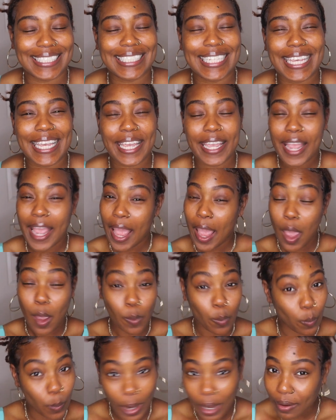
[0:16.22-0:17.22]
T.
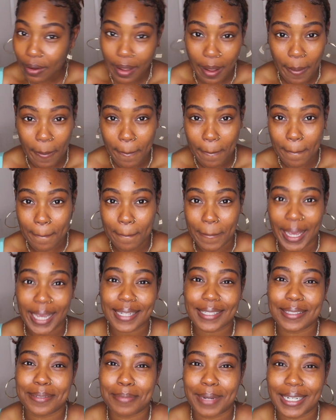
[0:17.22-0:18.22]
Welcome
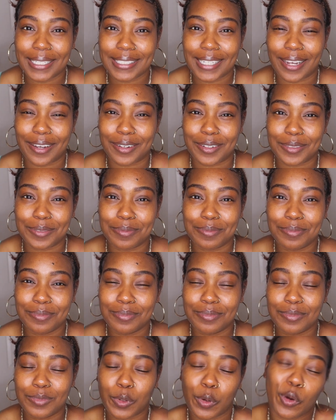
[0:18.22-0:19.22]
back to my channel,
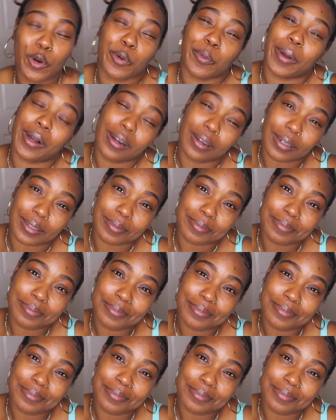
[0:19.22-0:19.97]
or welcome